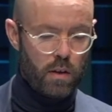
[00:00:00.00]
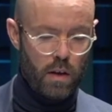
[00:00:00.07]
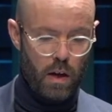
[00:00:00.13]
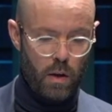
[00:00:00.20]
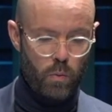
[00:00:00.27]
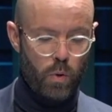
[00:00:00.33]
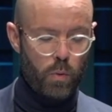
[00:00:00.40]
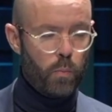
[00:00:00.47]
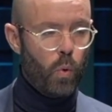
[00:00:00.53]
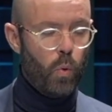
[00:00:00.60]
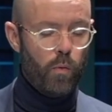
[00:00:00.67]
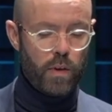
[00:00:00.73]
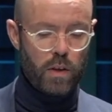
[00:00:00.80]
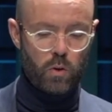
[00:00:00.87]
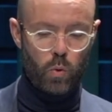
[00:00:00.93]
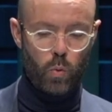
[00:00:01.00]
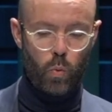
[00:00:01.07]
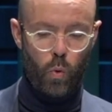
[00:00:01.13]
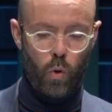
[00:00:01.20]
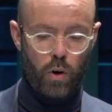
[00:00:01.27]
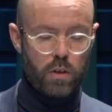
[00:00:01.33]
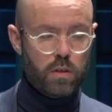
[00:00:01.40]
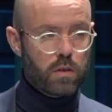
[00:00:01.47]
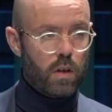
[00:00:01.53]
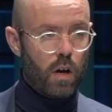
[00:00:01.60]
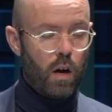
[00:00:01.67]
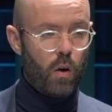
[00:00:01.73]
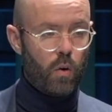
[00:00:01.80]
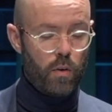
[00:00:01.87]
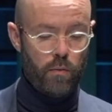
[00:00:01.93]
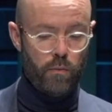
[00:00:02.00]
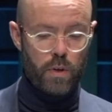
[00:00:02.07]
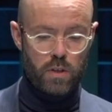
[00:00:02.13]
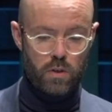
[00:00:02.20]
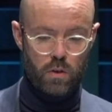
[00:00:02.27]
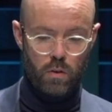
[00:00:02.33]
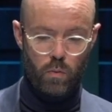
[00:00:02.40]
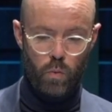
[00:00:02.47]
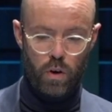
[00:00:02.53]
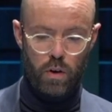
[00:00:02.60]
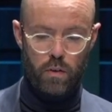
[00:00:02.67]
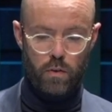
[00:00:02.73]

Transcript: and we're moving towards our vision where